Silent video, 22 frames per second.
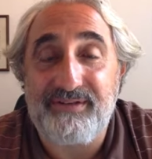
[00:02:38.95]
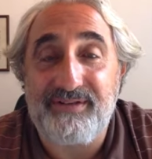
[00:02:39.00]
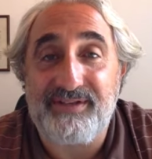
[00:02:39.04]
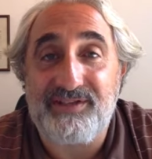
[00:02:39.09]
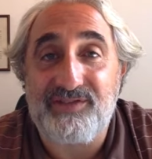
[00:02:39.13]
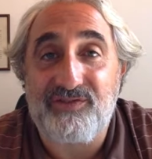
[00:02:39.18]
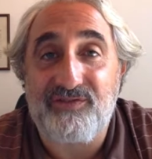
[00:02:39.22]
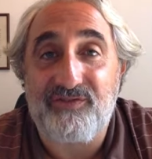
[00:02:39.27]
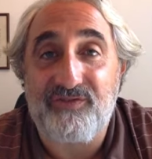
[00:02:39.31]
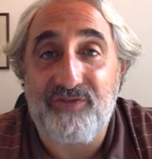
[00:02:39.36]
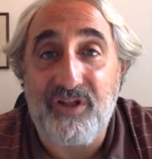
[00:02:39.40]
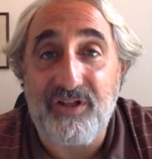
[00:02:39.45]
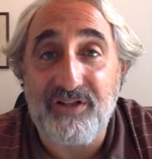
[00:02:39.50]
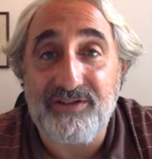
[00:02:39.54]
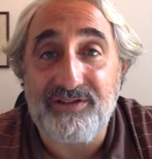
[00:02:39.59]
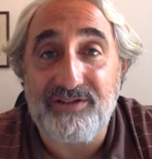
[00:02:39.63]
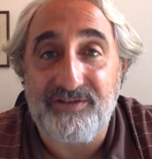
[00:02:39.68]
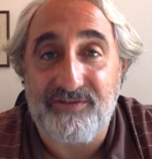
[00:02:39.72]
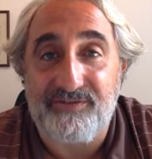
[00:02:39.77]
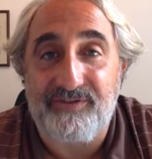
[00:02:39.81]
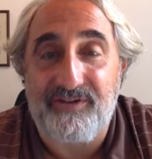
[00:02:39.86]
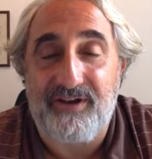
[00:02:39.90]
this
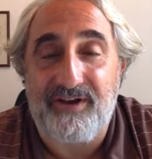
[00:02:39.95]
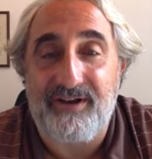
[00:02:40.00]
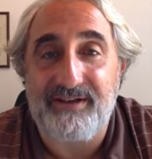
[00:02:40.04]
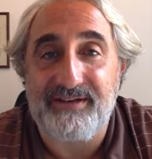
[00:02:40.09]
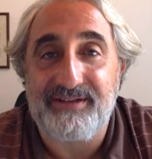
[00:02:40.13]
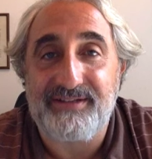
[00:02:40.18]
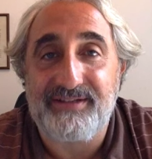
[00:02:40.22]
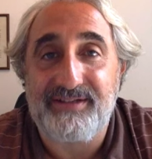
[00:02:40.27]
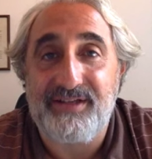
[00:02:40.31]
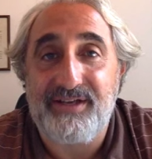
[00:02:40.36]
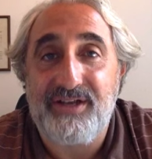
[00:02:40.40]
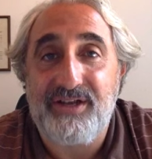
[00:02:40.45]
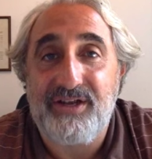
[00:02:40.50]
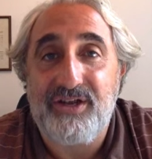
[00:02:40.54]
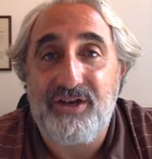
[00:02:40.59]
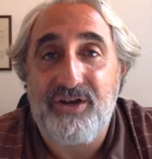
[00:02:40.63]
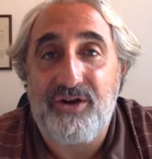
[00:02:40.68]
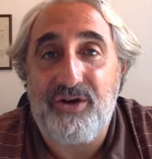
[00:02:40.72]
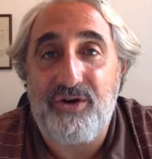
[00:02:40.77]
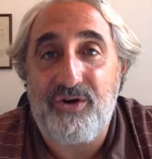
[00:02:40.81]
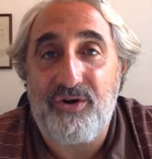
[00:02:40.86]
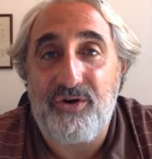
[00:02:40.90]
falsifies
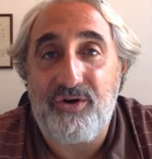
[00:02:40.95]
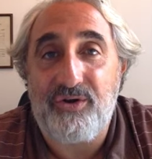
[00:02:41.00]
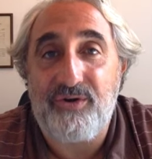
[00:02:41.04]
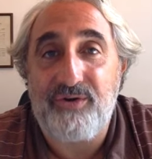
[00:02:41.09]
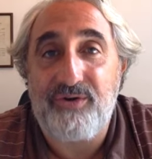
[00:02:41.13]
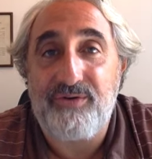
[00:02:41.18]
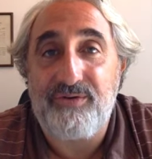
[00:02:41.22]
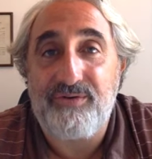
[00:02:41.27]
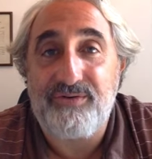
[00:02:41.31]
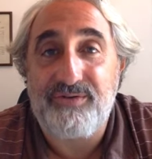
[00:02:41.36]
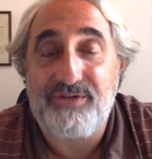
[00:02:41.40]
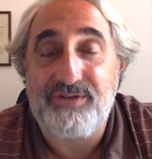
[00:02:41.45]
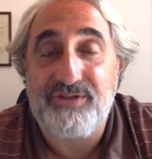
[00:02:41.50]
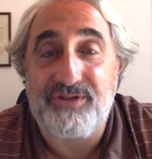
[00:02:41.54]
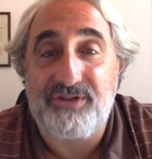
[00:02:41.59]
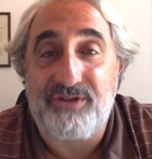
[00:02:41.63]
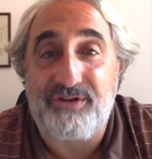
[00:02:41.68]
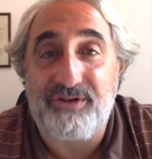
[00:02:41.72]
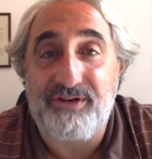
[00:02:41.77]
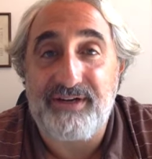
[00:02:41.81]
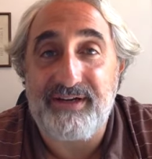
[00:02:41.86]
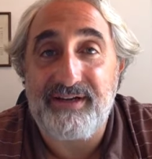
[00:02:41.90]
her
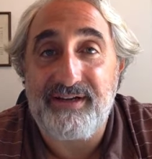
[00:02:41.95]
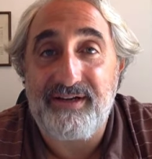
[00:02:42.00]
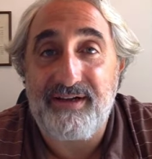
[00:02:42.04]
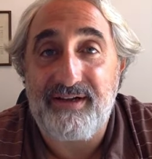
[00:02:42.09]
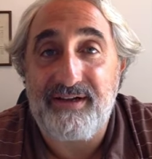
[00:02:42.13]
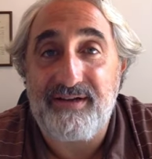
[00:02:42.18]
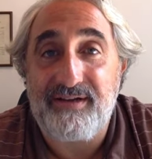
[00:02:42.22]
starting